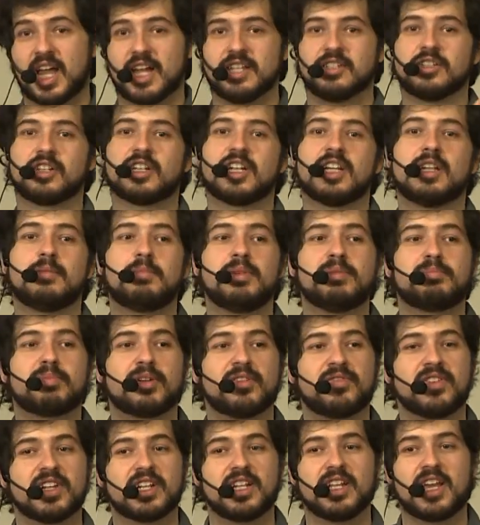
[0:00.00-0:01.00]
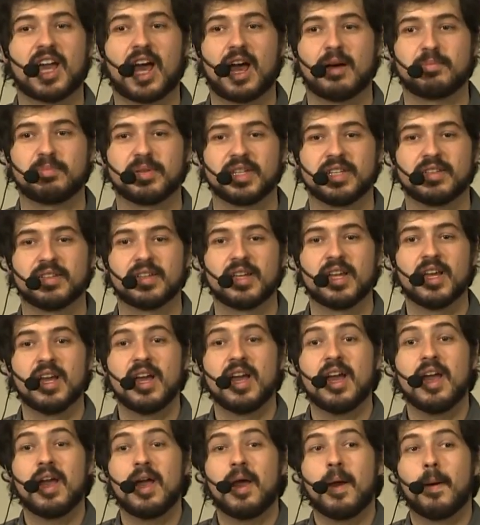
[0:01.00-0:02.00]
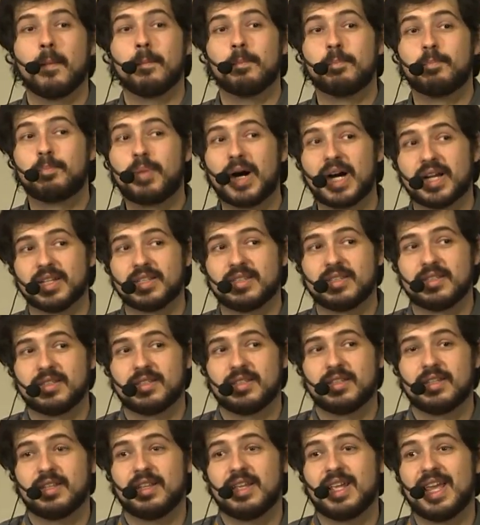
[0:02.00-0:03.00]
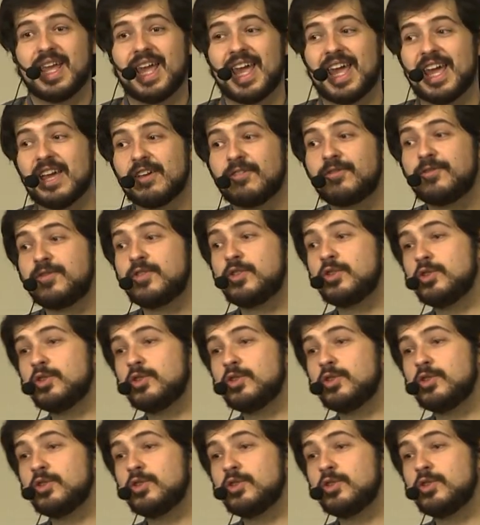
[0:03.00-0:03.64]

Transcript: and you're going to be perfectly happy. But if